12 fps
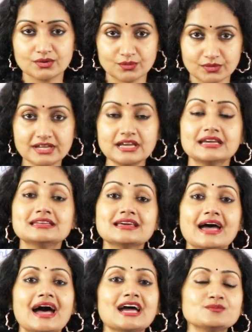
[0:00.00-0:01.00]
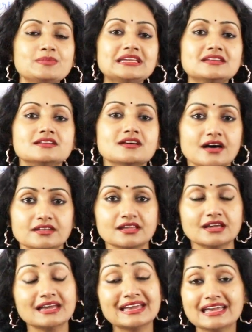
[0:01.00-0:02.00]
Okay, it had been done,
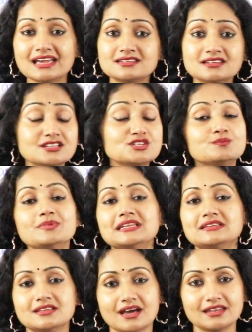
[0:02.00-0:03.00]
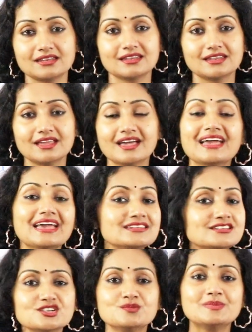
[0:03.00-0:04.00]
it'd been
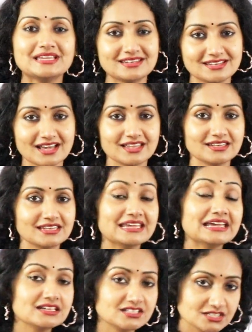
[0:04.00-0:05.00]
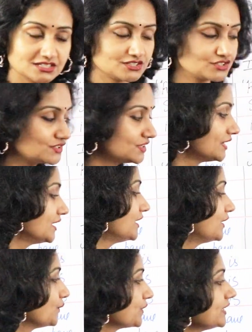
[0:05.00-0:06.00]
done.
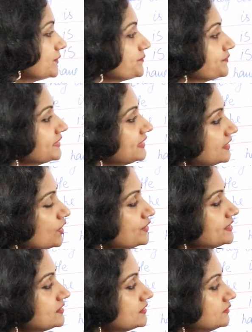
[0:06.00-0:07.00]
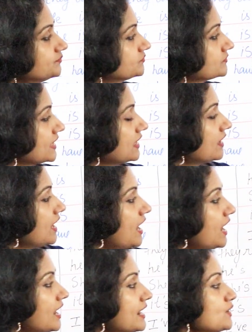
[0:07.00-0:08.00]
Okay, now here
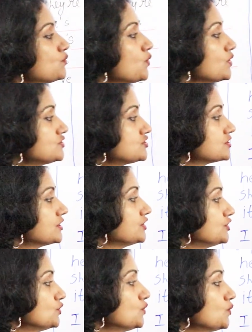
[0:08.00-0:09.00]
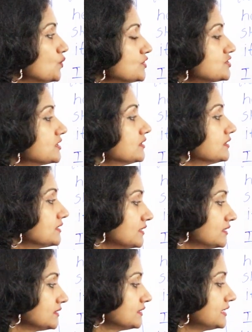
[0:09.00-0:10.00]
I would, you would,
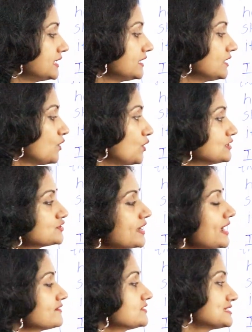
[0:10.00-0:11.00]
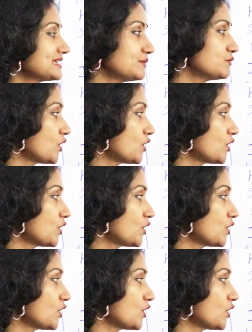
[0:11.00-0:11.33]
they also have the same